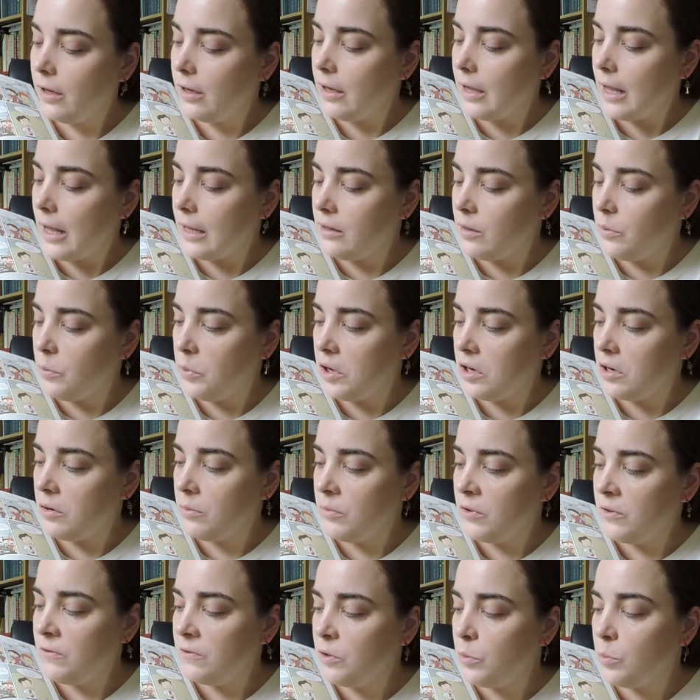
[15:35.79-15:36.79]
at the bottom
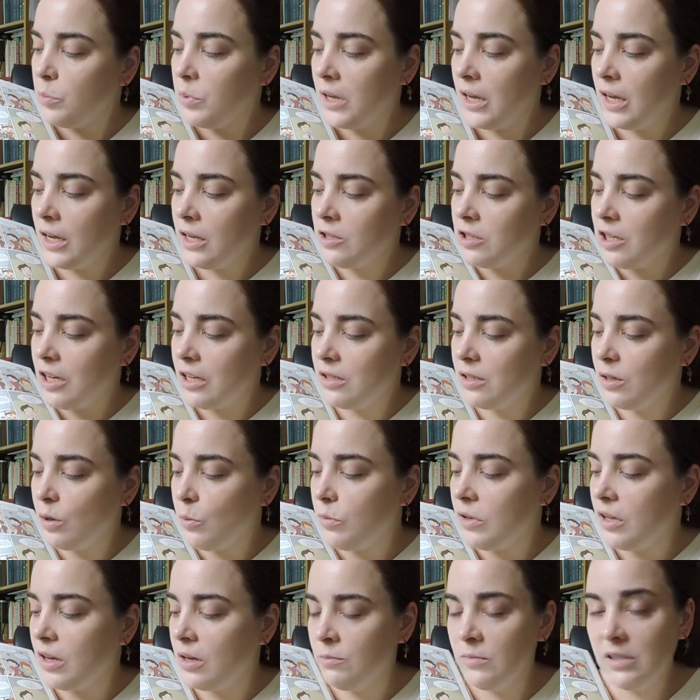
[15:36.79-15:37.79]
of the page, and
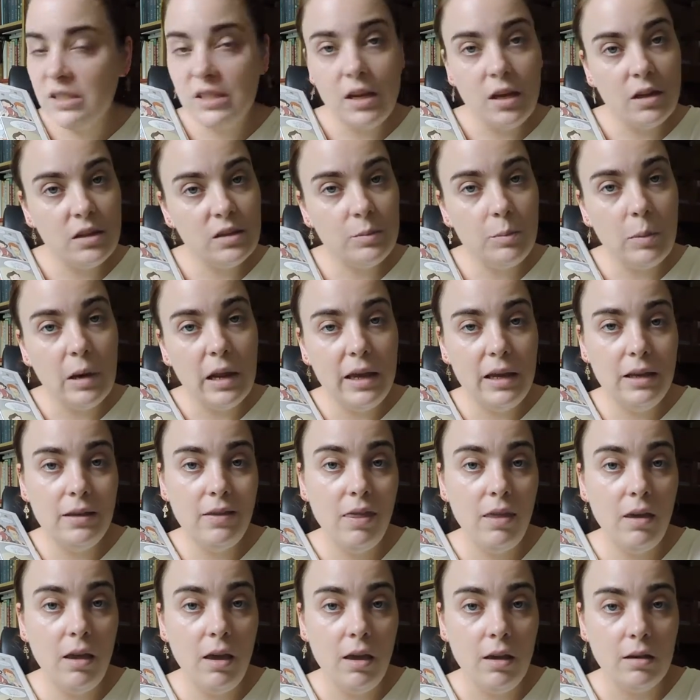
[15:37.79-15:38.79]
sometimes they explain
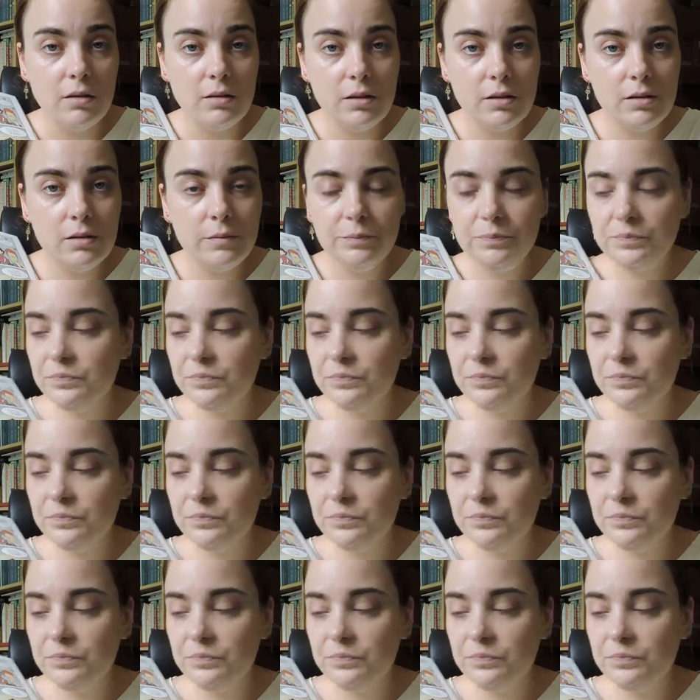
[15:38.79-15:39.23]
things.